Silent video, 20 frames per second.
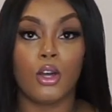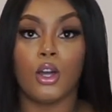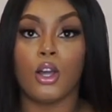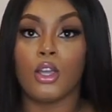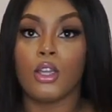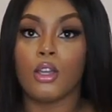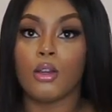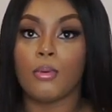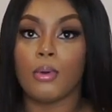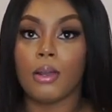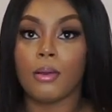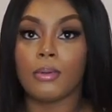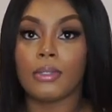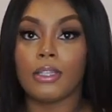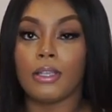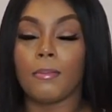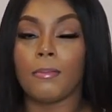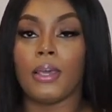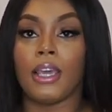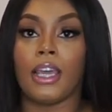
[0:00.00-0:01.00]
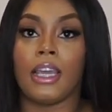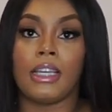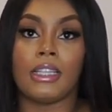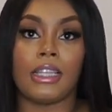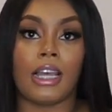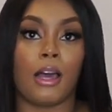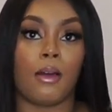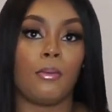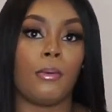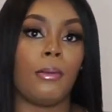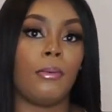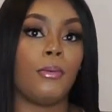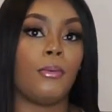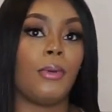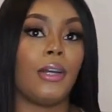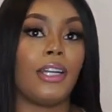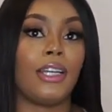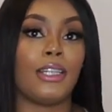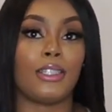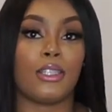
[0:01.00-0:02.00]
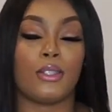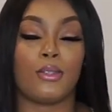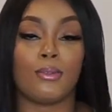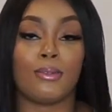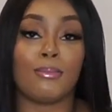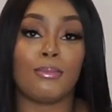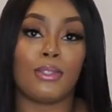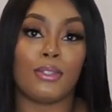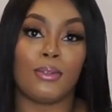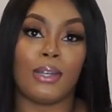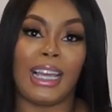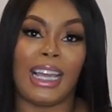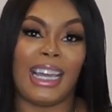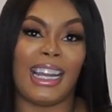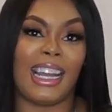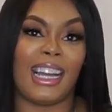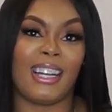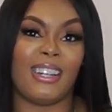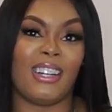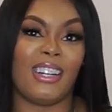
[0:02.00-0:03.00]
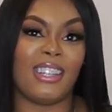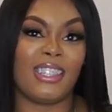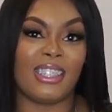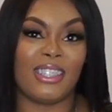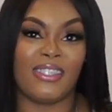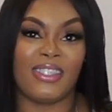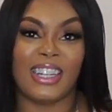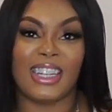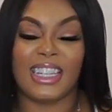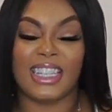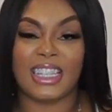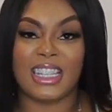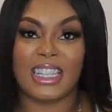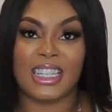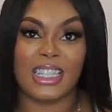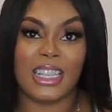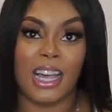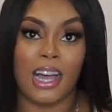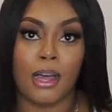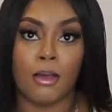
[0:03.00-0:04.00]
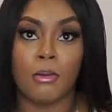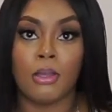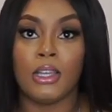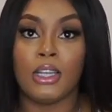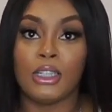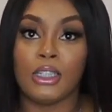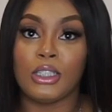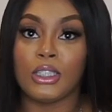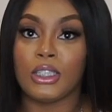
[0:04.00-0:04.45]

Or you can wear it with some pants. I'll probably wear it as a swimsuit and I could also wear it as a top.